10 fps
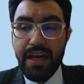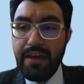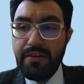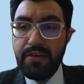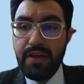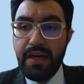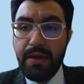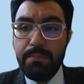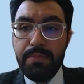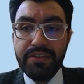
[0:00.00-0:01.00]
a
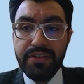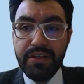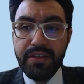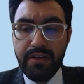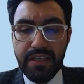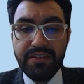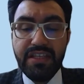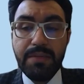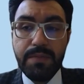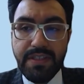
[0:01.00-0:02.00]
better
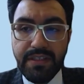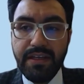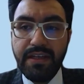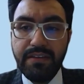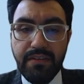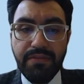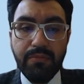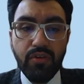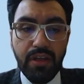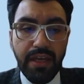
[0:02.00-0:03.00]
deep-seated
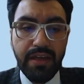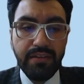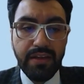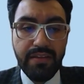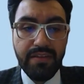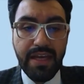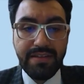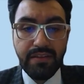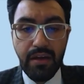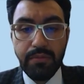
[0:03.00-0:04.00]
femoral head in the
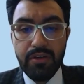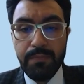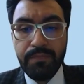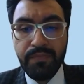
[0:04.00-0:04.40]
acetabulum,